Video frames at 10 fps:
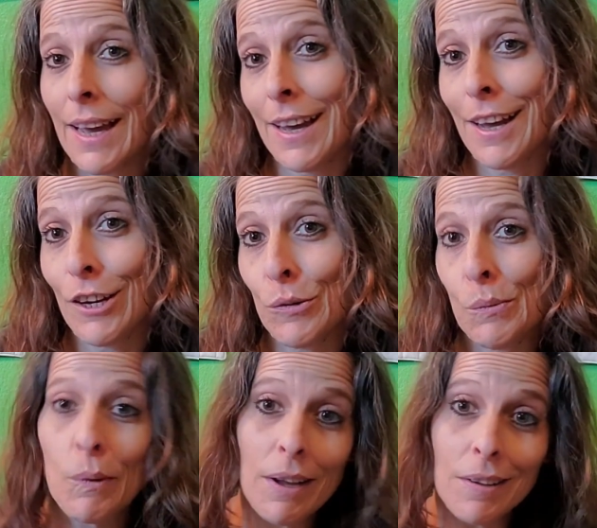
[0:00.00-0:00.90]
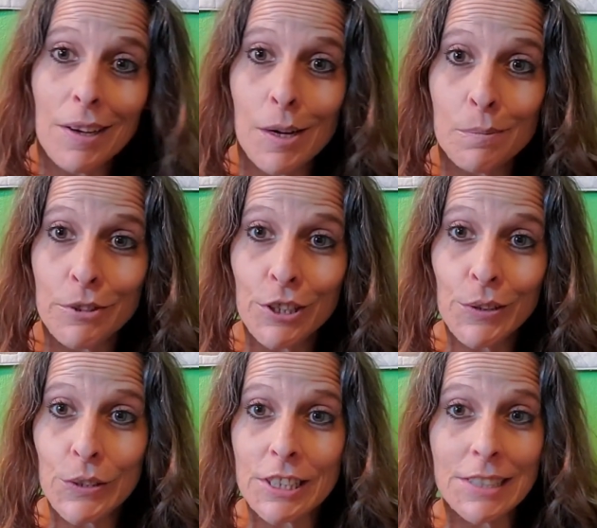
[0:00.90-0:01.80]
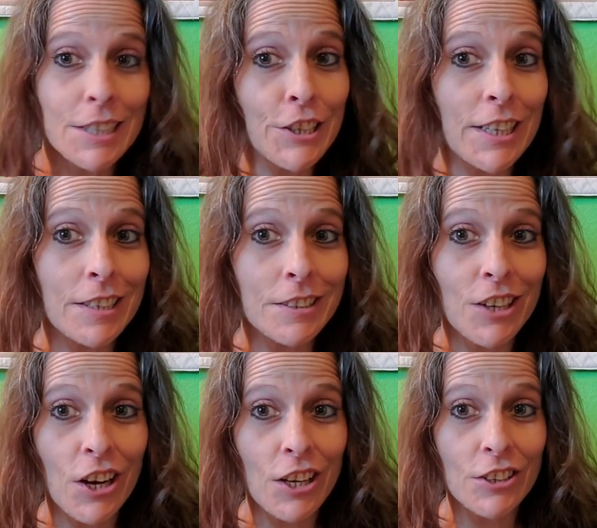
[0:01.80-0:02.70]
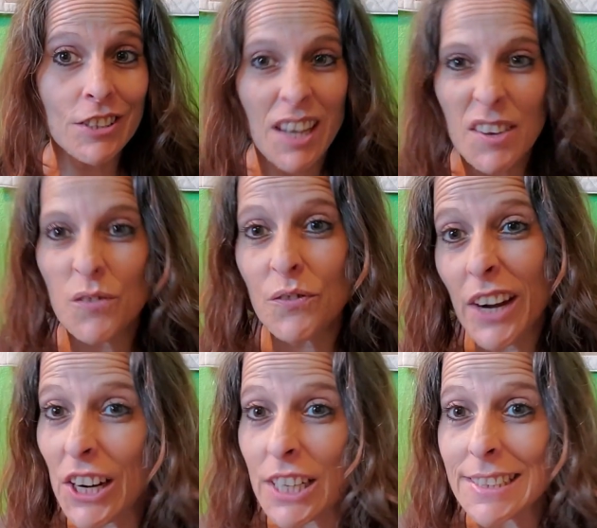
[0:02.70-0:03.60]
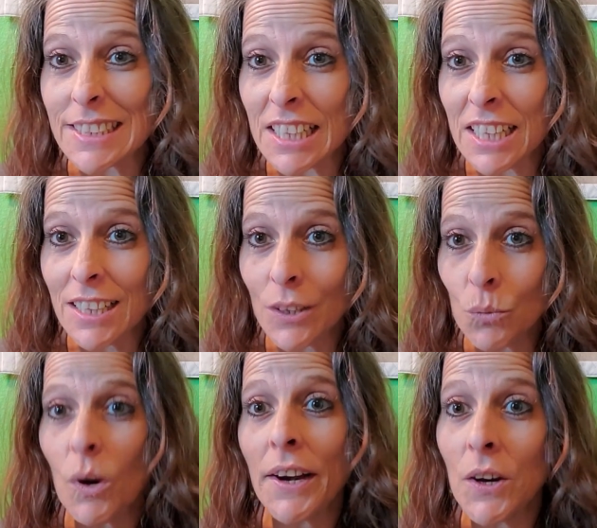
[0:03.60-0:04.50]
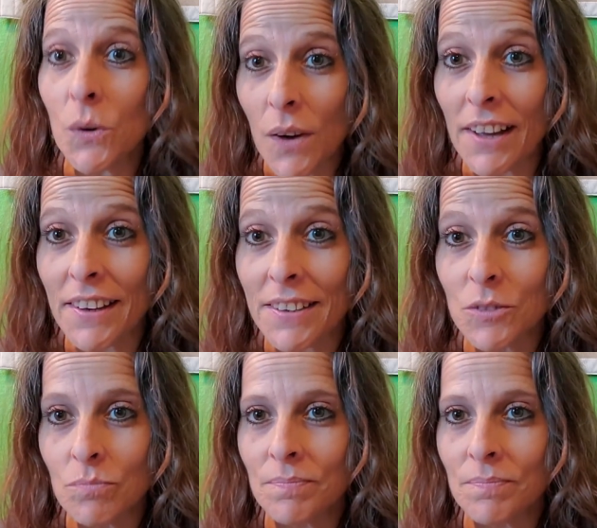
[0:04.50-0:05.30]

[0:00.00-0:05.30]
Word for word: And welcome to the series called Parenting 101.